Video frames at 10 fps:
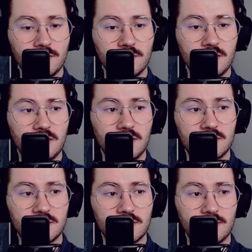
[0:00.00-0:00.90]

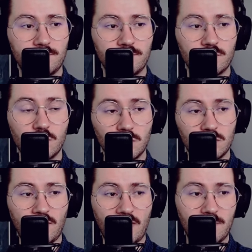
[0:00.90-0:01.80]
It's a good
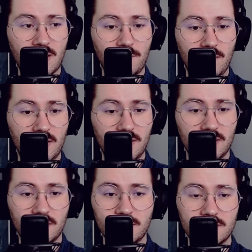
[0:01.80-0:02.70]
5 mana play,
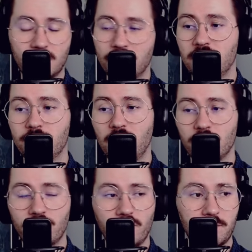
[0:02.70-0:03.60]
and it's a great play
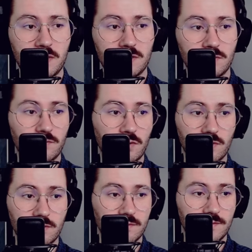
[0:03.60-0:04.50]
with Ephemerate on 4
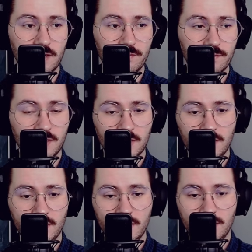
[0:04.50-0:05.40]
or 5.
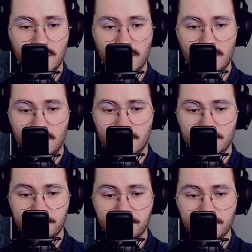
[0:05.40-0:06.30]

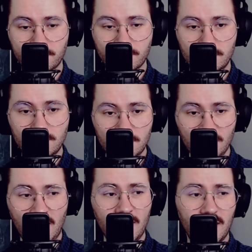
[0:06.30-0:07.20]

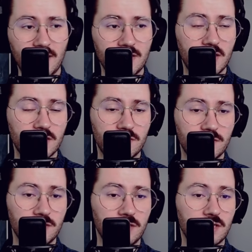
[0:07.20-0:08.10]
I like that
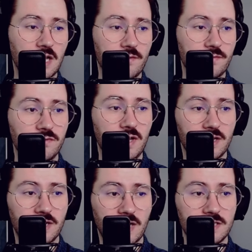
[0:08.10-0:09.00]
it curves very
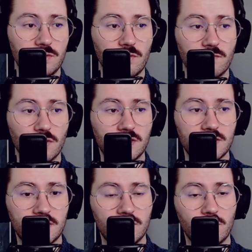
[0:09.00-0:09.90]
nicely with
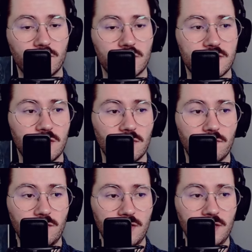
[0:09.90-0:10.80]
Waterskin. You Waterskin on
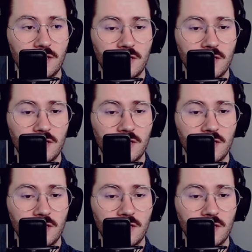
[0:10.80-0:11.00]
3,